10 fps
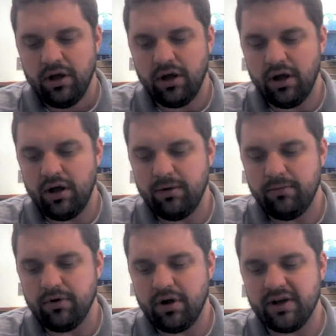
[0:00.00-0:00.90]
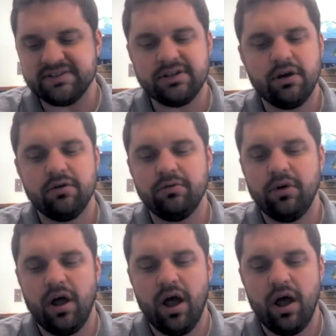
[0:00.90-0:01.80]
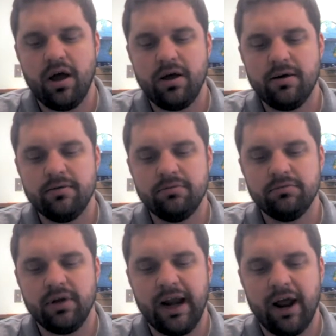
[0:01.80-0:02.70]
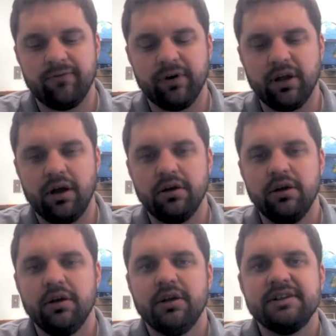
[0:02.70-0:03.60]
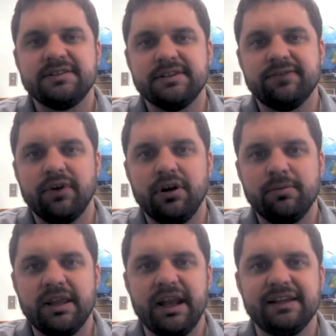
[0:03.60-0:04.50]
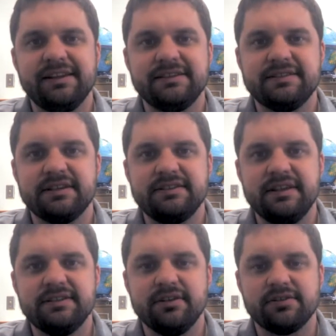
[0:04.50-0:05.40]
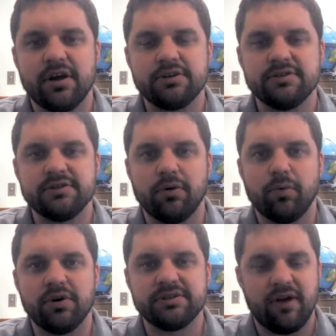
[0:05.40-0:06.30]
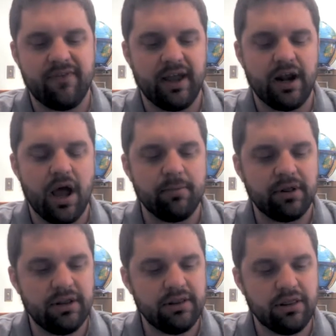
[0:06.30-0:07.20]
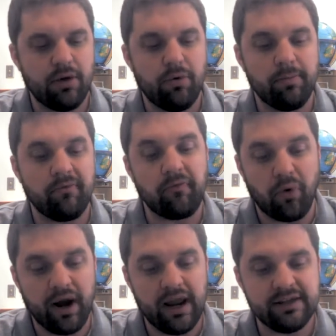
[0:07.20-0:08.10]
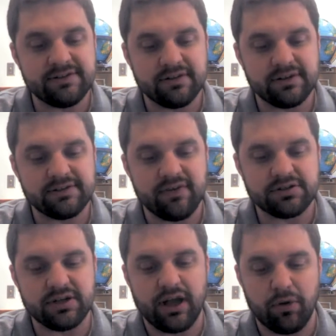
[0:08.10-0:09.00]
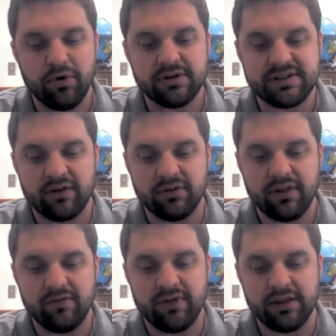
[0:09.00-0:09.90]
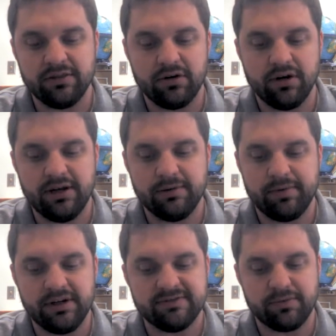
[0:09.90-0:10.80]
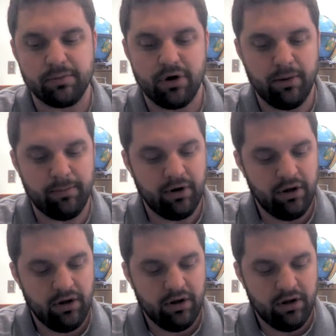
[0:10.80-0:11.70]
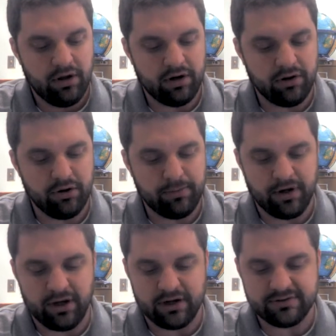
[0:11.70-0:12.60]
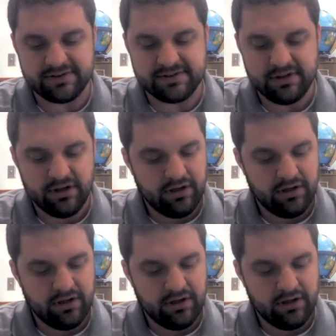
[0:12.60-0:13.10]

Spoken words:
Also, in Africa, since freedom in the 1960s, those countries are worse off economically than they were beforehand, so things have actually gotten worse after they've gained their independence from Europe and other European countries.